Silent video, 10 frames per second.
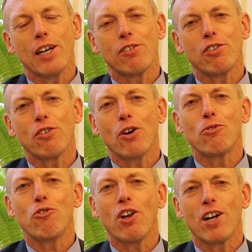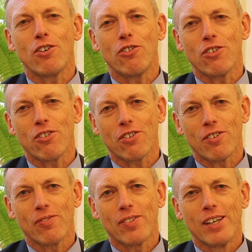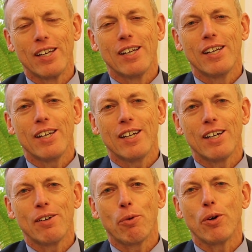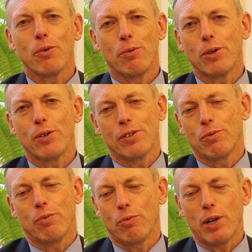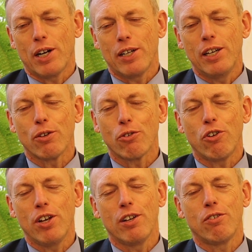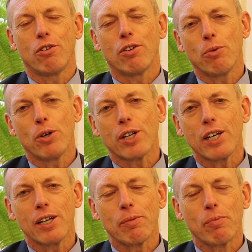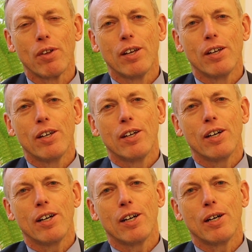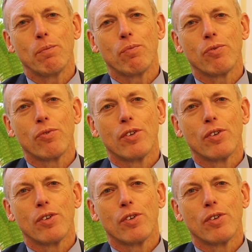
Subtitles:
has his own challenges where he or she is working, and